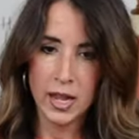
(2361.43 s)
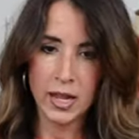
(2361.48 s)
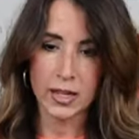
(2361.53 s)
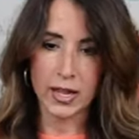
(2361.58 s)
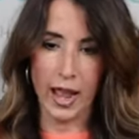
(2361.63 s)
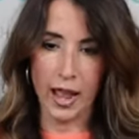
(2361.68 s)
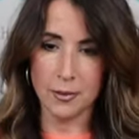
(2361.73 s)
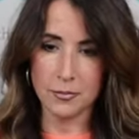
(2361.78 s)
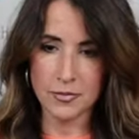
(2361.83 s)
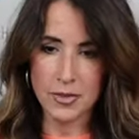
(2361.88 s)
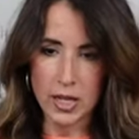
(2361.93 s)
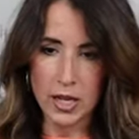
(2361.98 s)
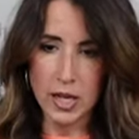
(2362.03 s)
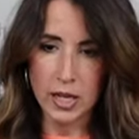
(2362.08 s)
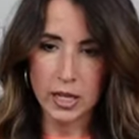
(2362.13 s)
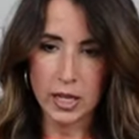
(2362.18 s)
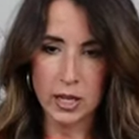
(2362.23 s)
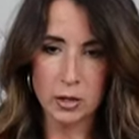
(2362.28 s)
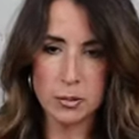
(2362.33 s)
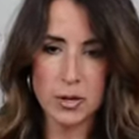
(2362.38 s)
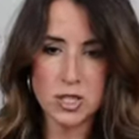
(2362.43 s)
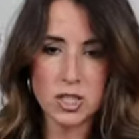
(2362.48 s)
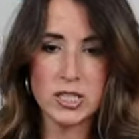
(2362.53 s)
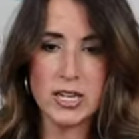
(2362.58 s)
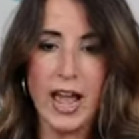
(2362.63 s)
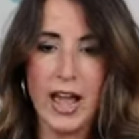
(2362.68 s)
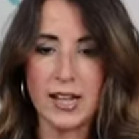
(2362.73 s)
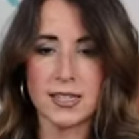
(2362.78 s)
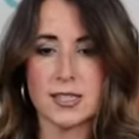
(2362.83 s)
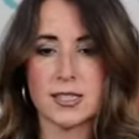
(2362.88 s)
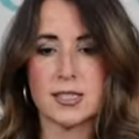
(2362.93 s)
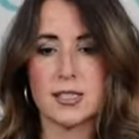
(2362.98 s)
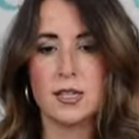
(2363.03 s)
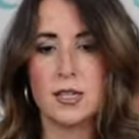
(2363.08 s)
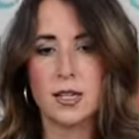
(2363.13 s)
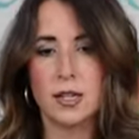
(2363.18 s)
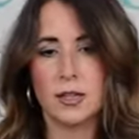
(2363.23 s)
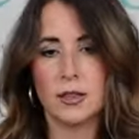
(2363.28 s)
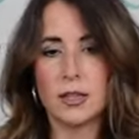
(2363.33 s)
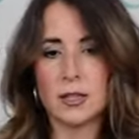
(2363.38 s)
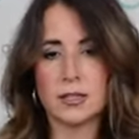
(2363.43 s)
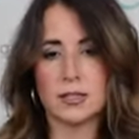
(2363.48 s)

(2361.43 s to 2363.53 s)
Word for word: Okay, can you push? Yes. the